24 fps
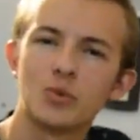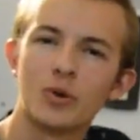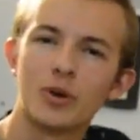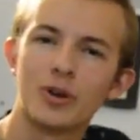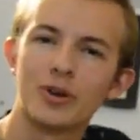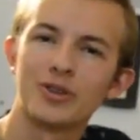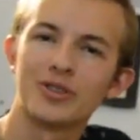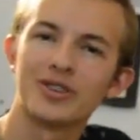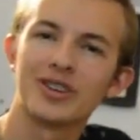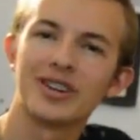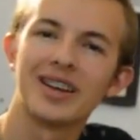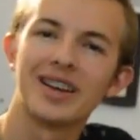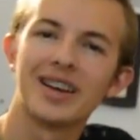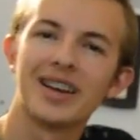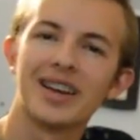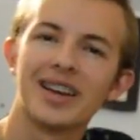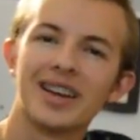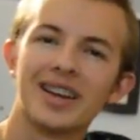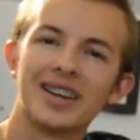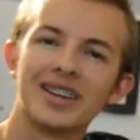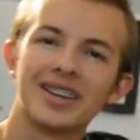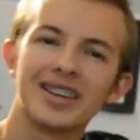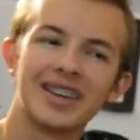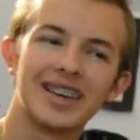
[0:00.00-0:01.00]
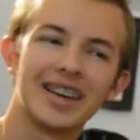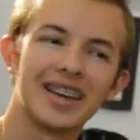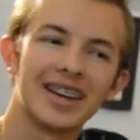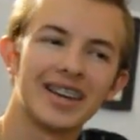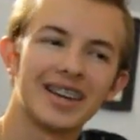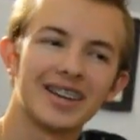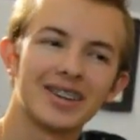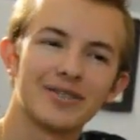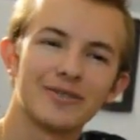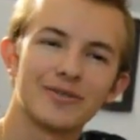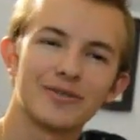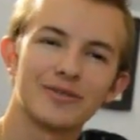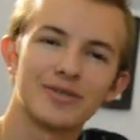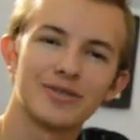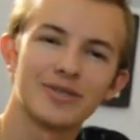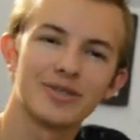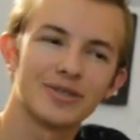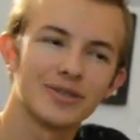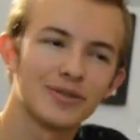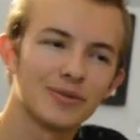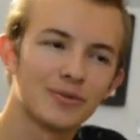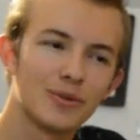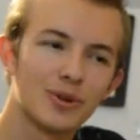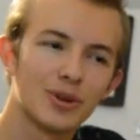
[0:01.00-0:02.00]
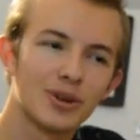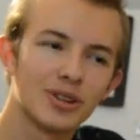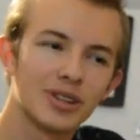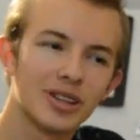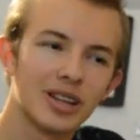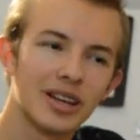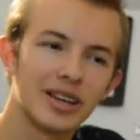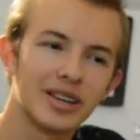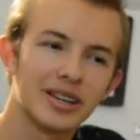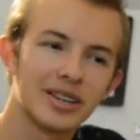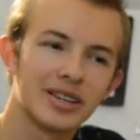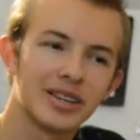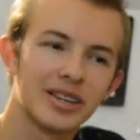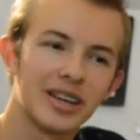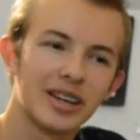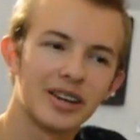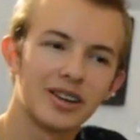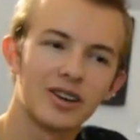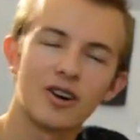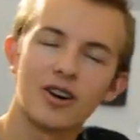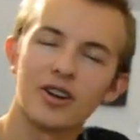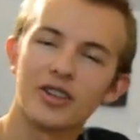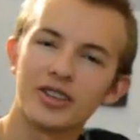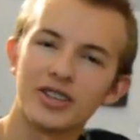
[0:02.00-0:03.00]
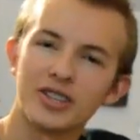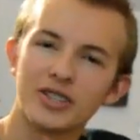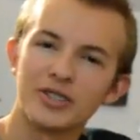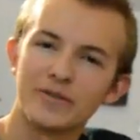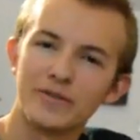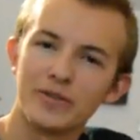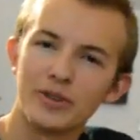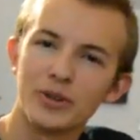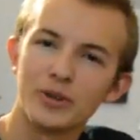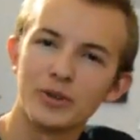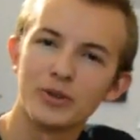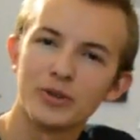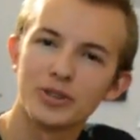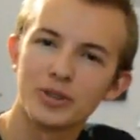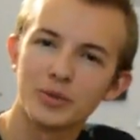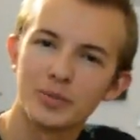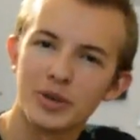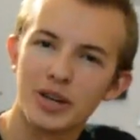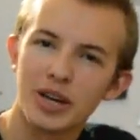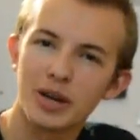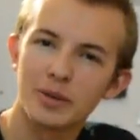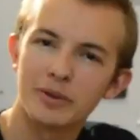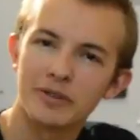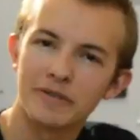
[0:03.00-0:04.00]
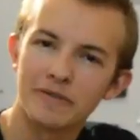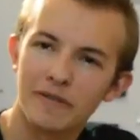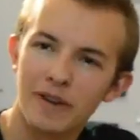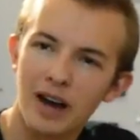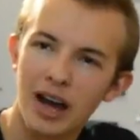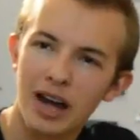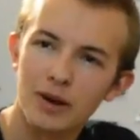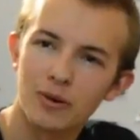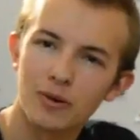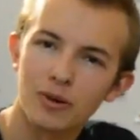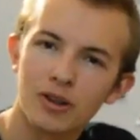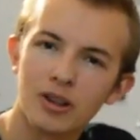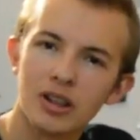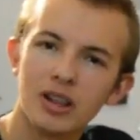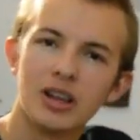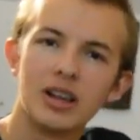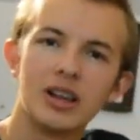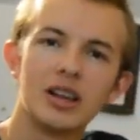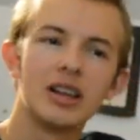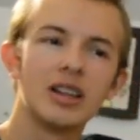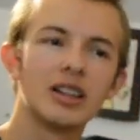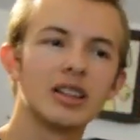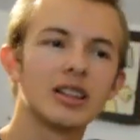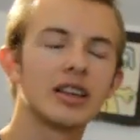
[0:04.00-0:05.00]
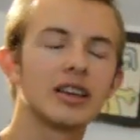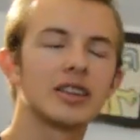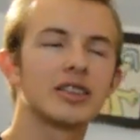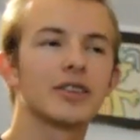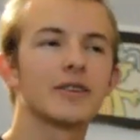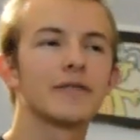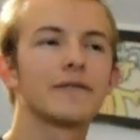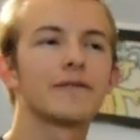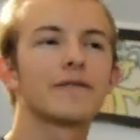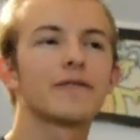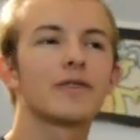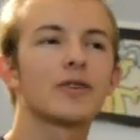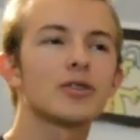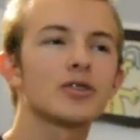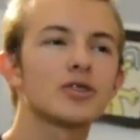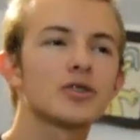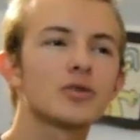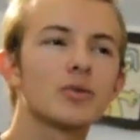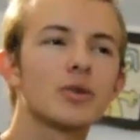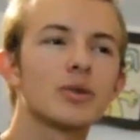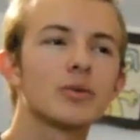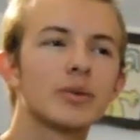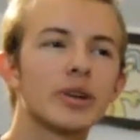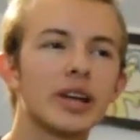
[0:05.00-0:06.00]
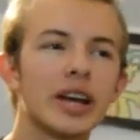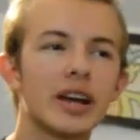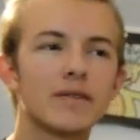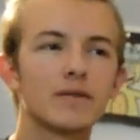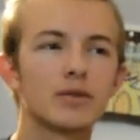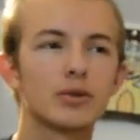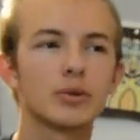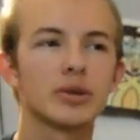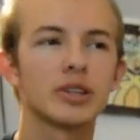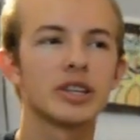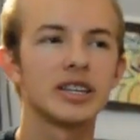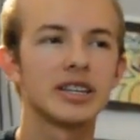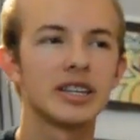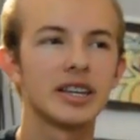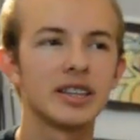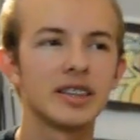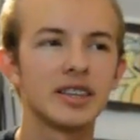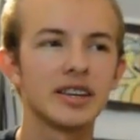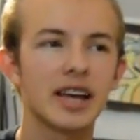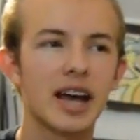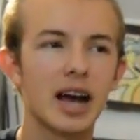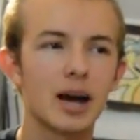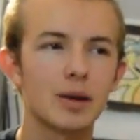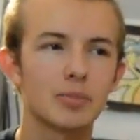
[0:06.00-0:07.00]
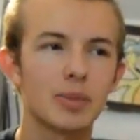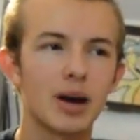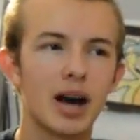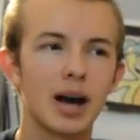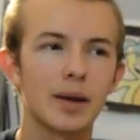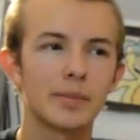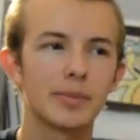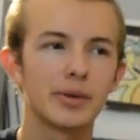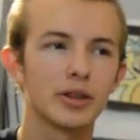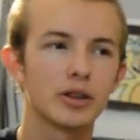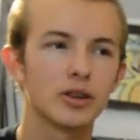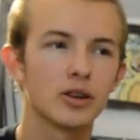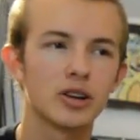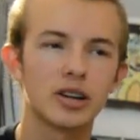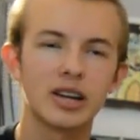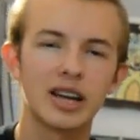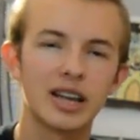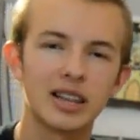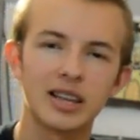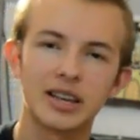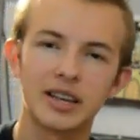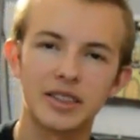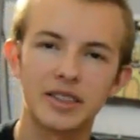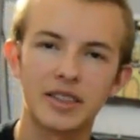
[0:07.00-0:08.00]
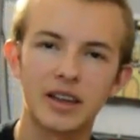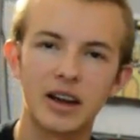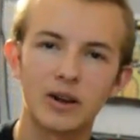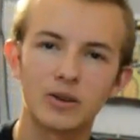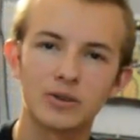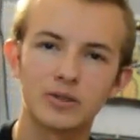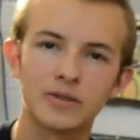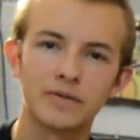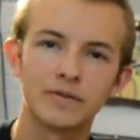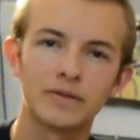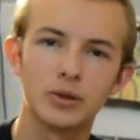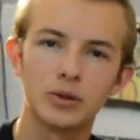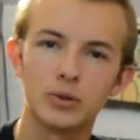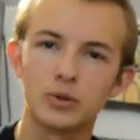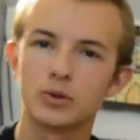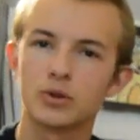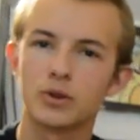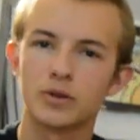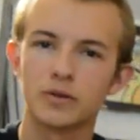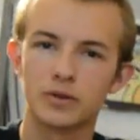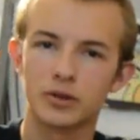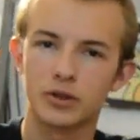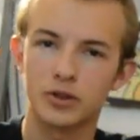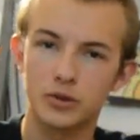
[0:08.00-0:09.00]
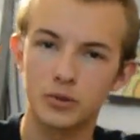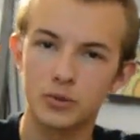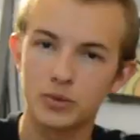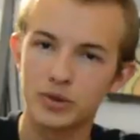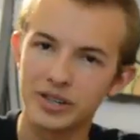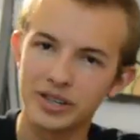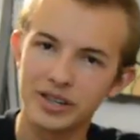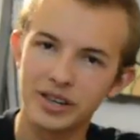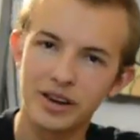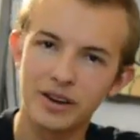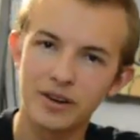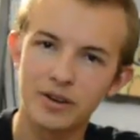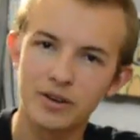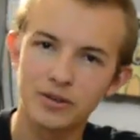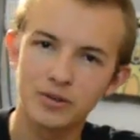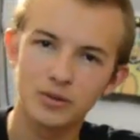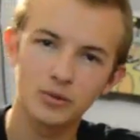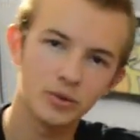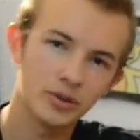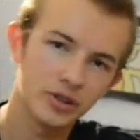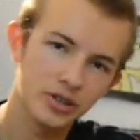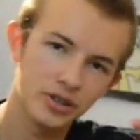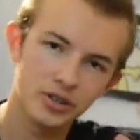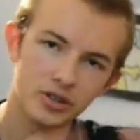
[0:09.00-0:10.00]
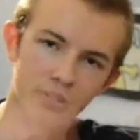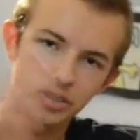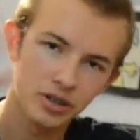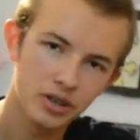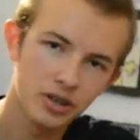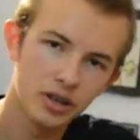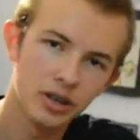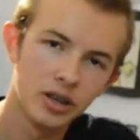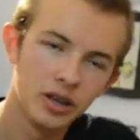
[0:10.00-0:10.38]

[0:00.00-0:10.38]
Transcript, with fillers: weren't getting weren't like getting all these views and becoming viral. Like the first one we ever really did that got popular got like a thousand views over three years, which